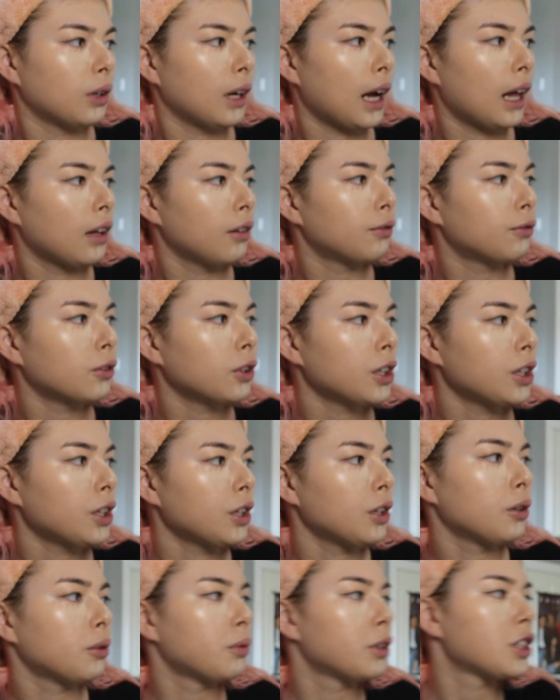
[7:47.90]

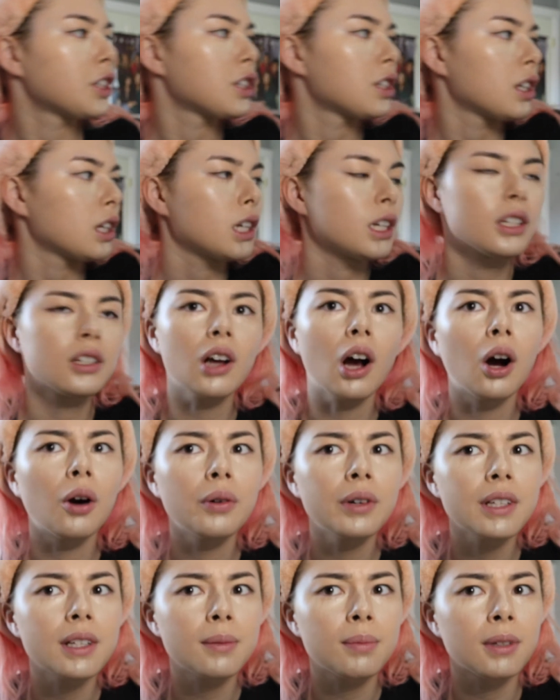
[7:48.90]
California, which has
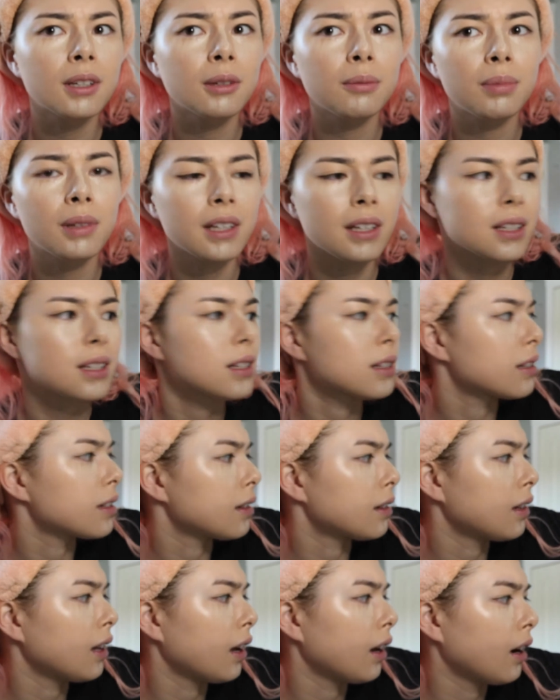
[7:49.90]
always been a place
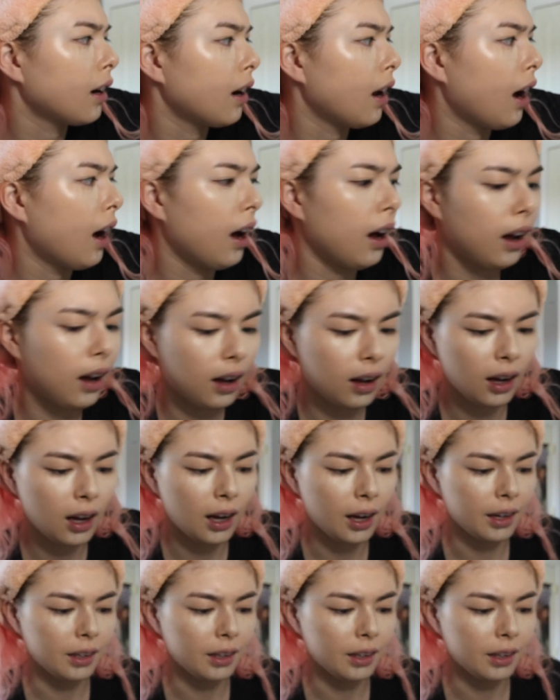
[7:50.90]
that I